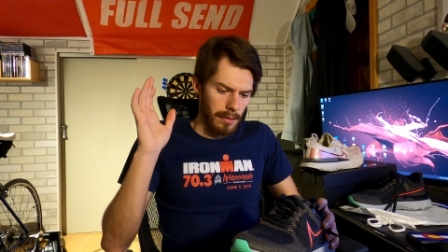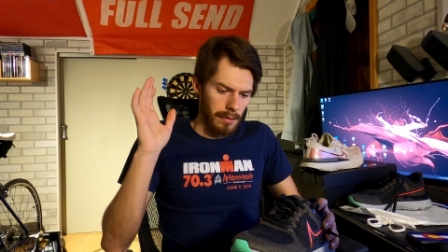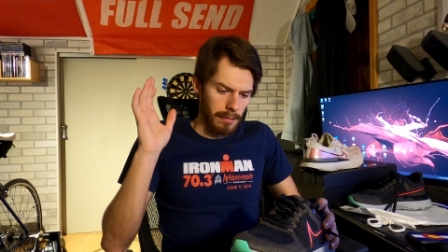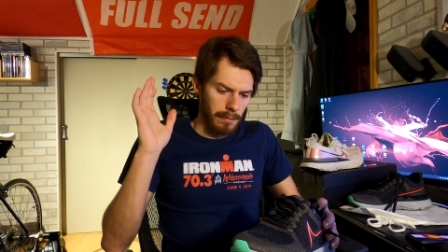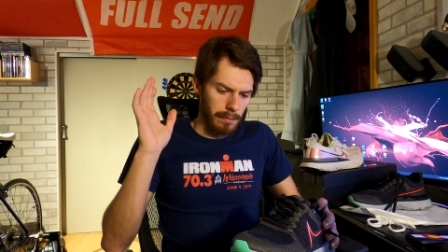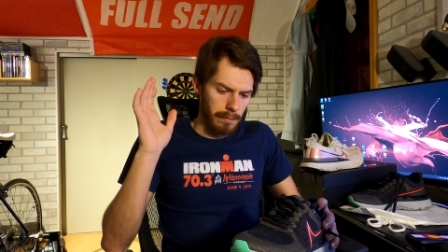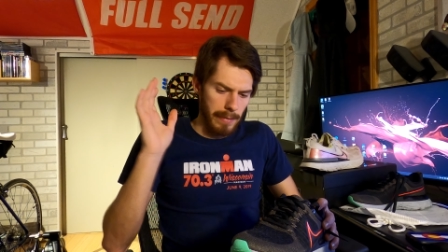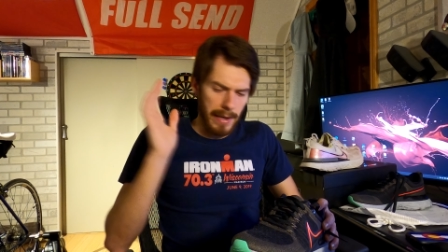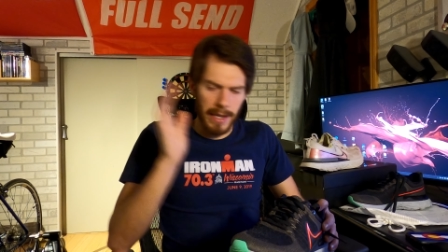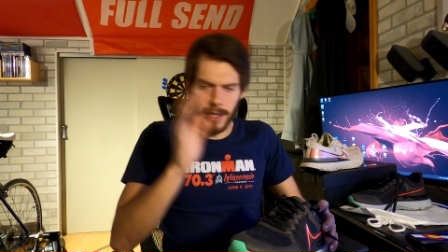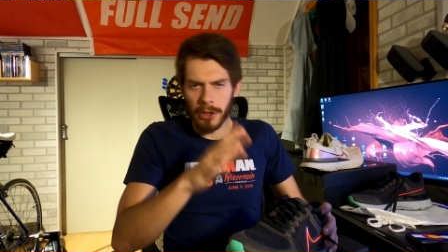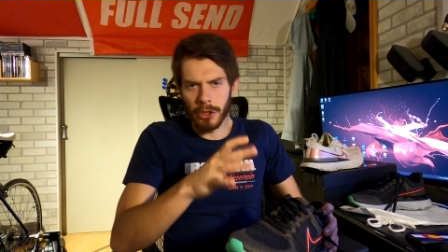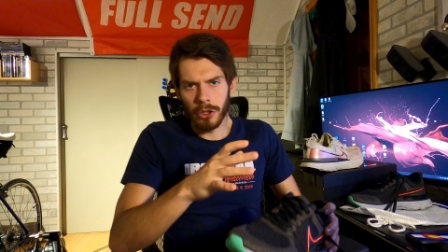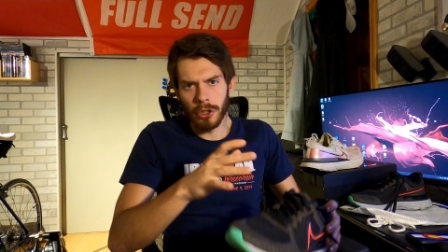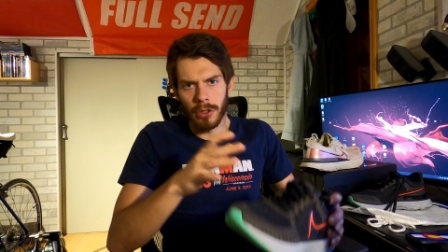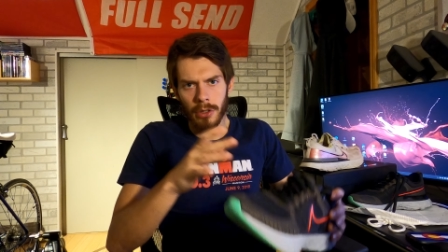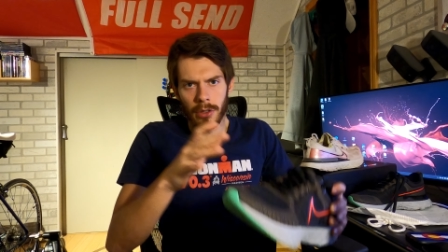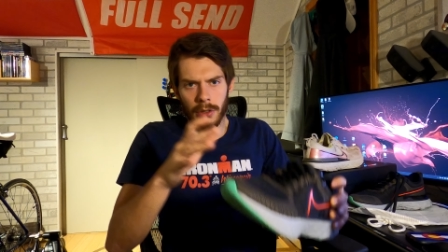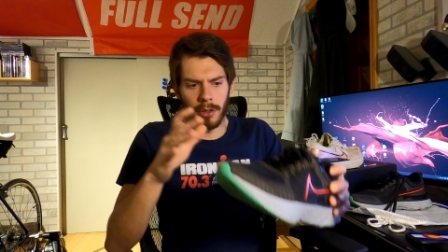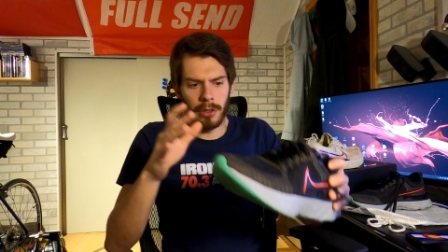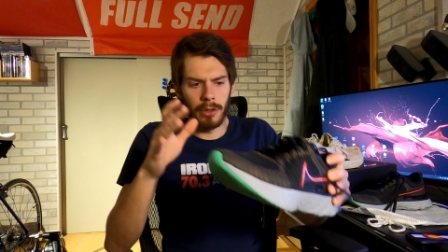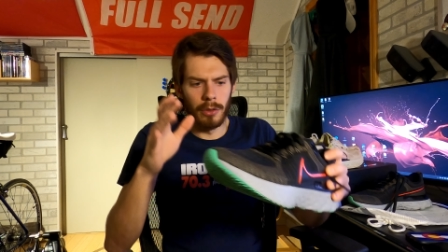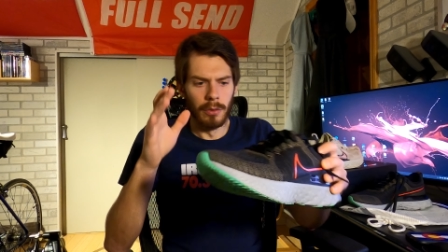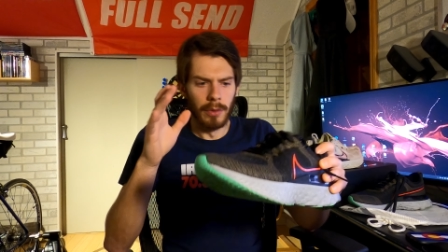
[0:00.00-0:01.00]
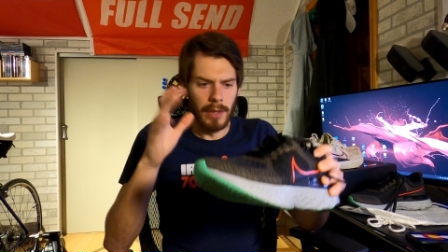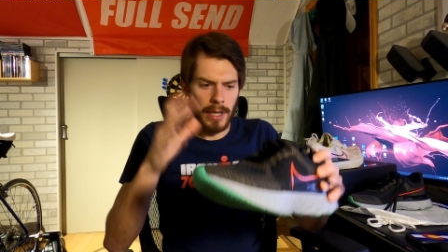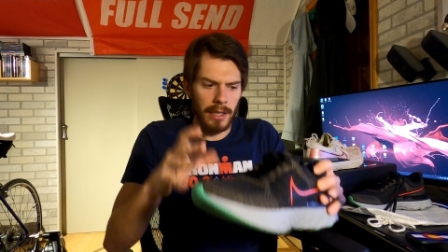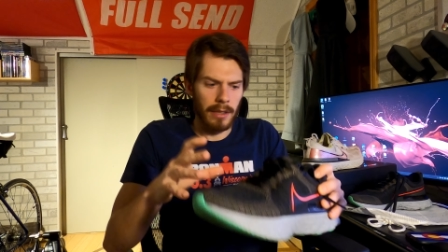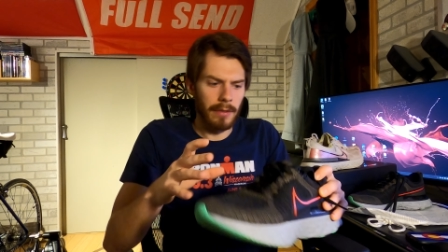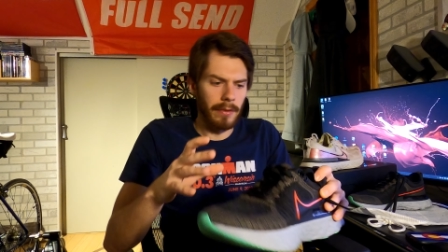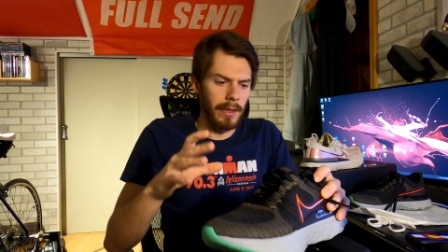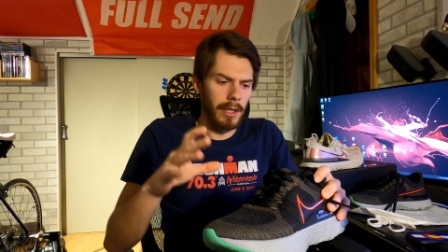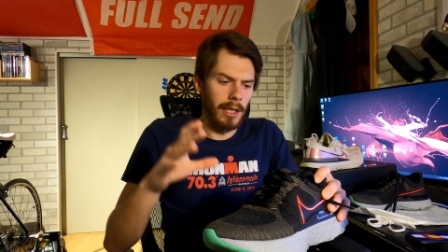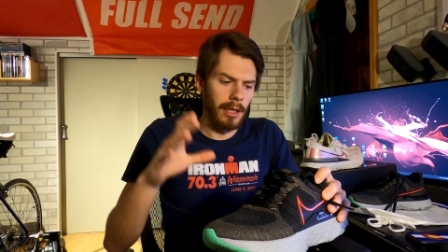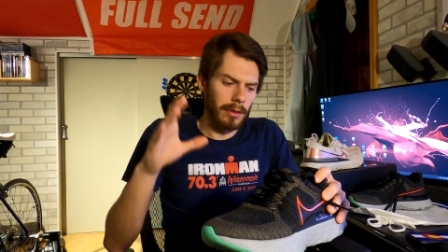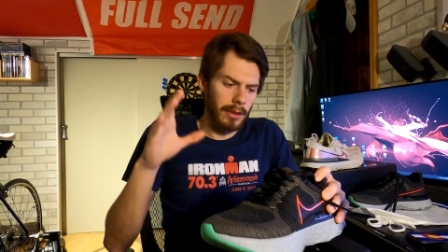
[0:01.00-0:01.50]
Make sure you like
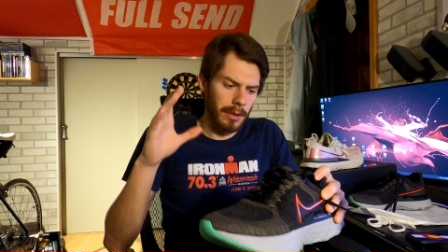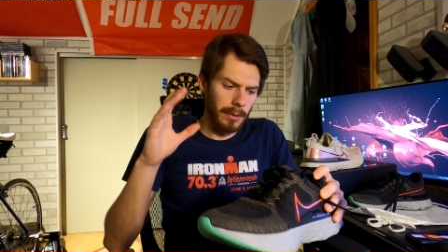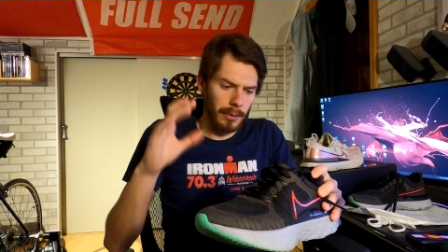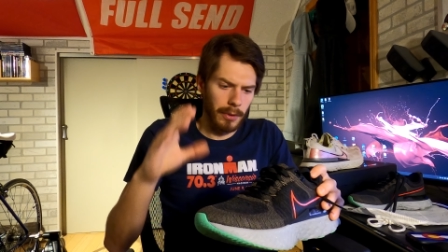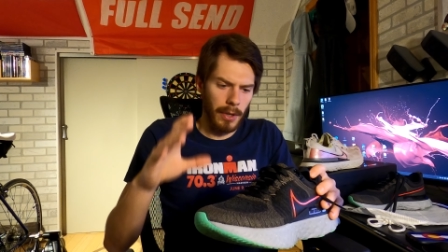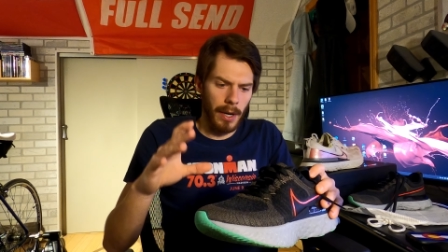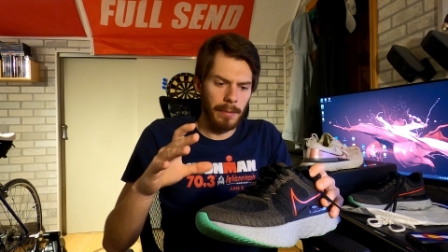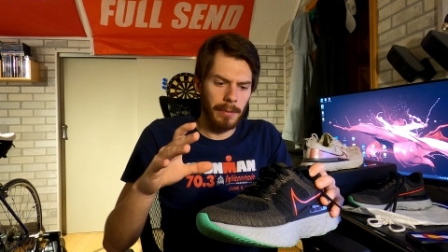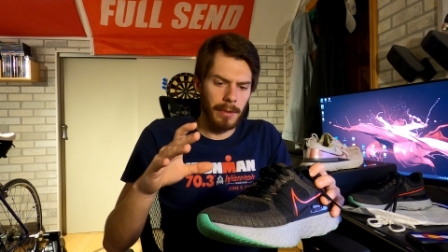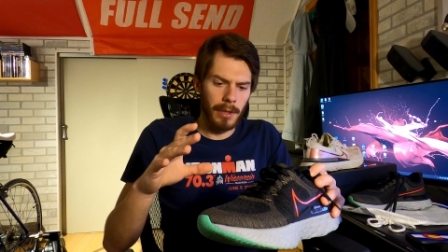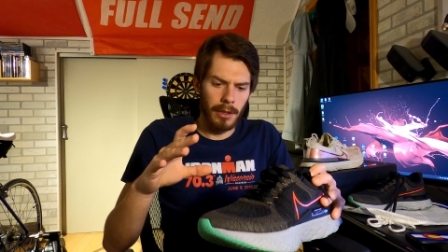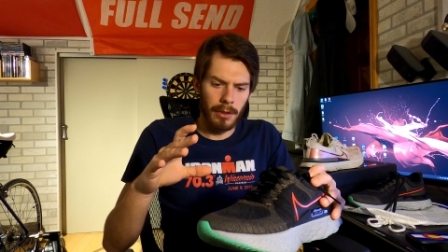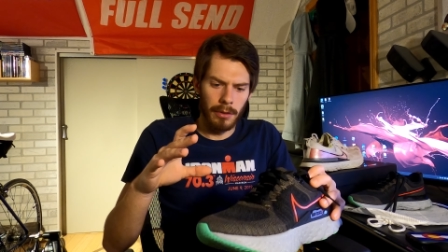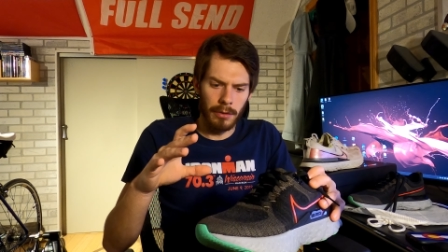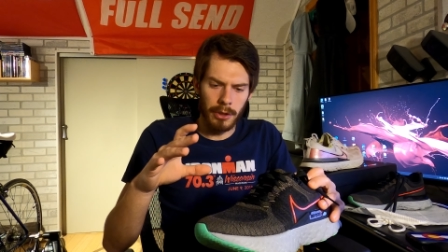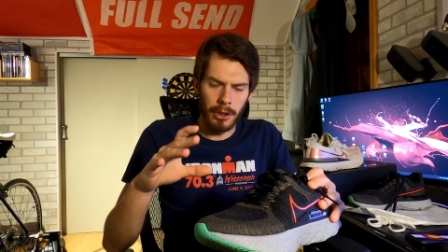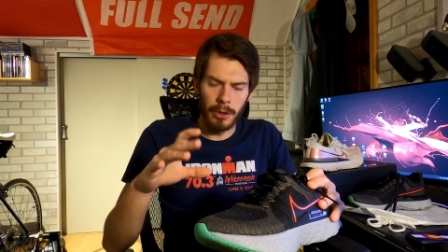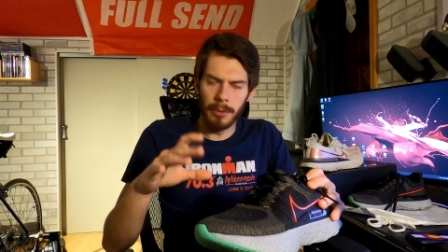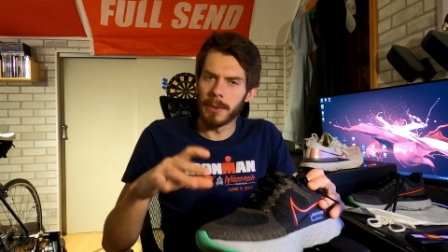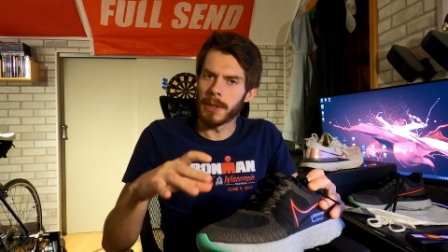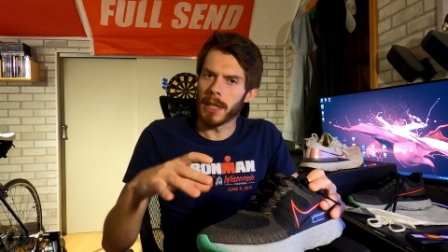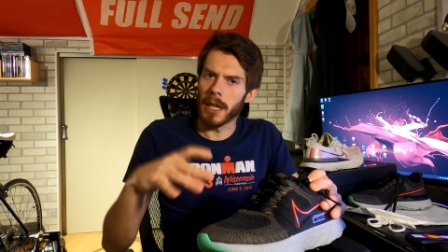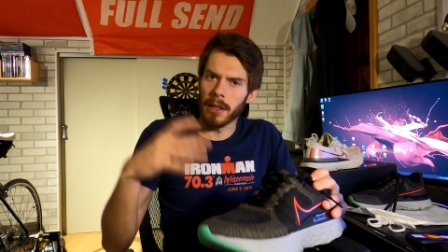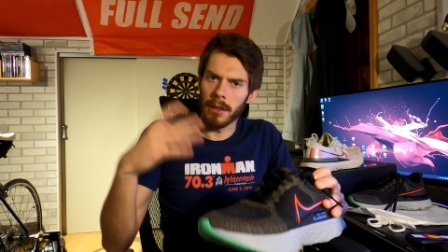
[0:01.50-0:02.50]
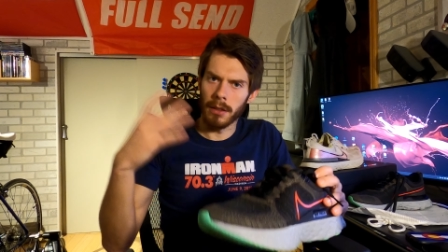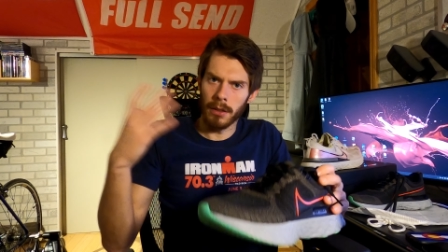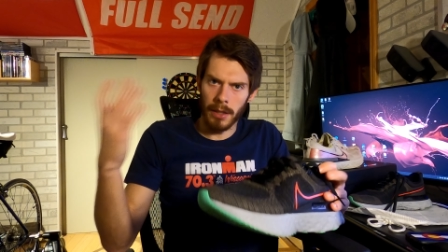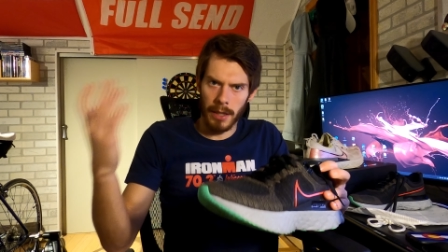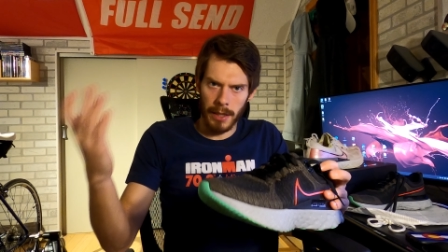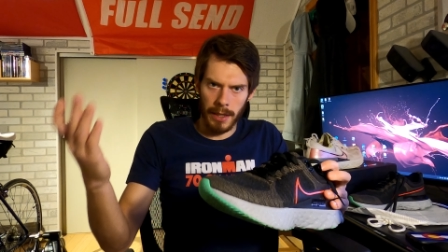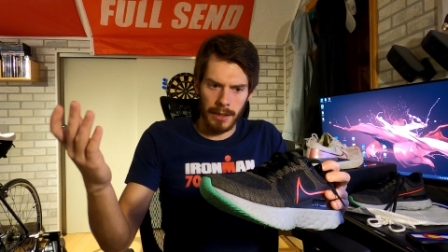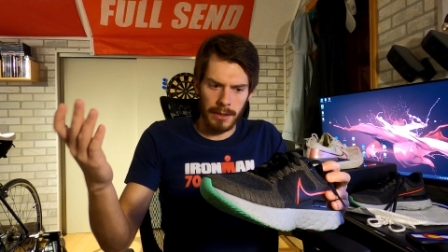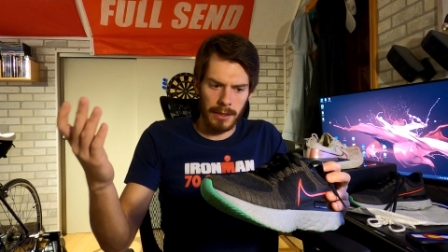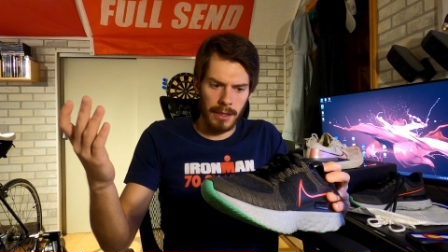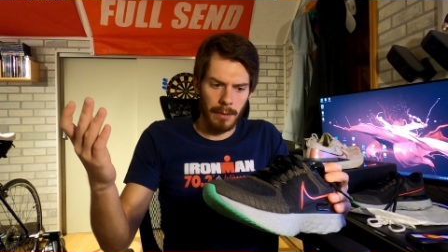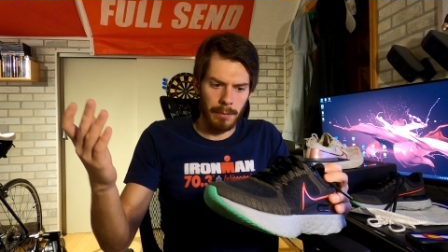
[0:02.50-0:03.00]
the video, subscribe to the YouTube channel,
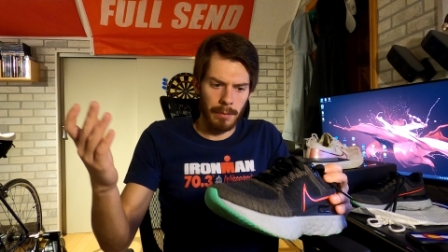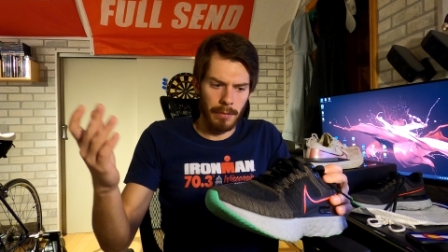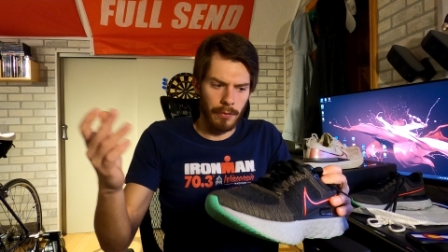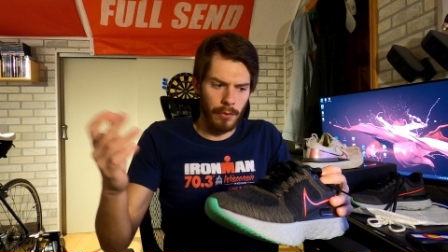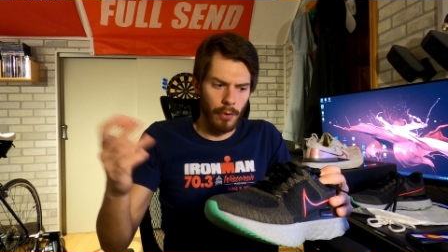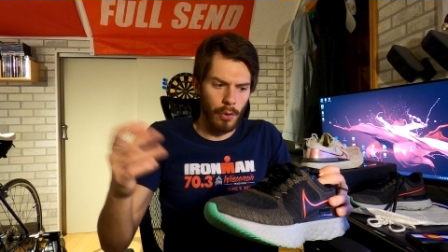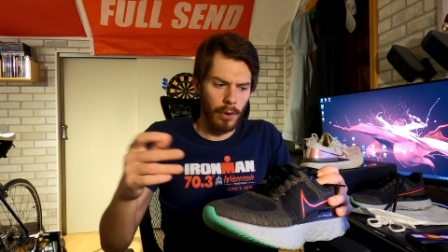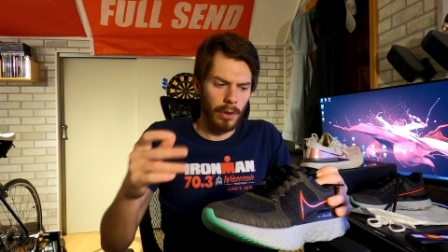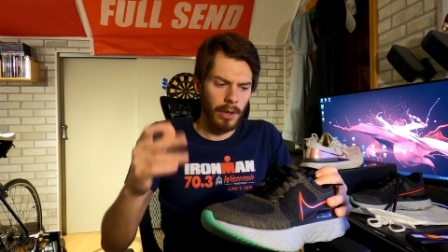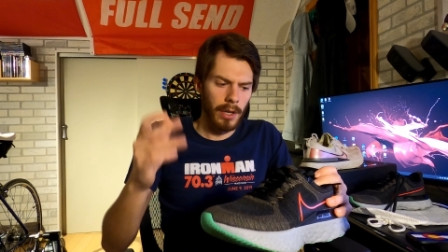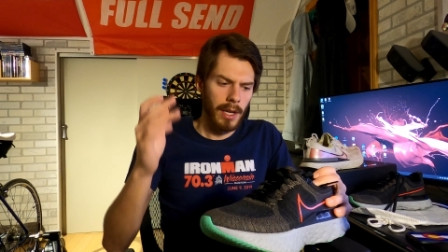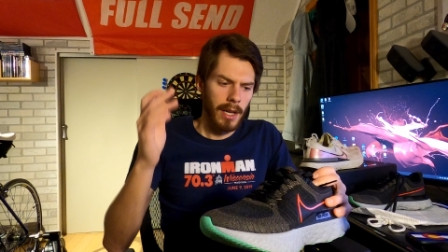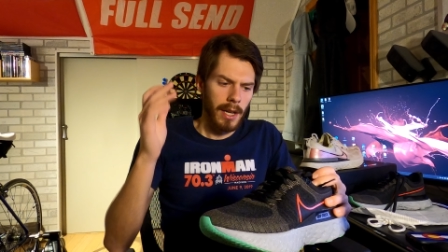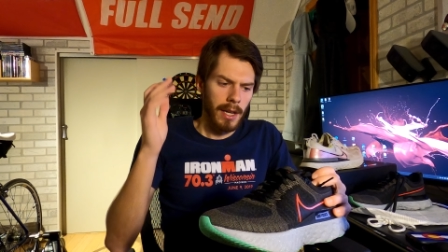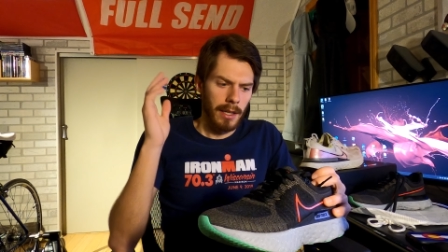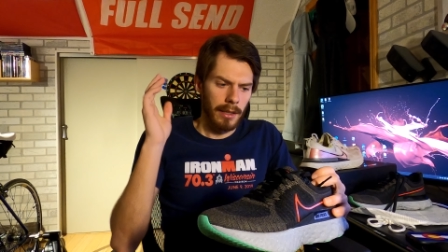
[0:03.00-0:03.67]
like I said before.